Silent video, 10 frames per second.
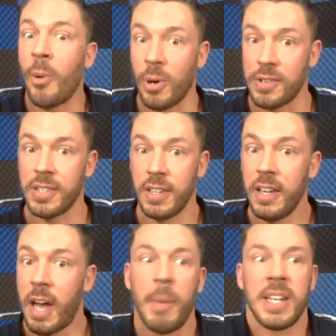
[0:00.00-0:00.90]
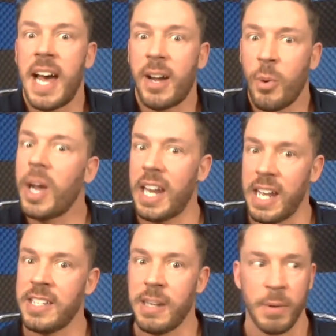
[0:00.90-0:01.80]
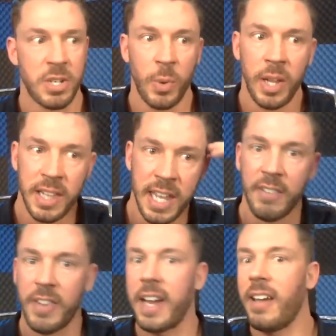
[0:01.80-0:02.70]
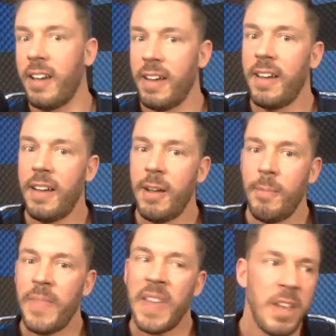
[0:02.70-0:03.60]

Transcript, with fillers: hours. I mean, it's not yeah. quick and easy, but to really think of like, yeah.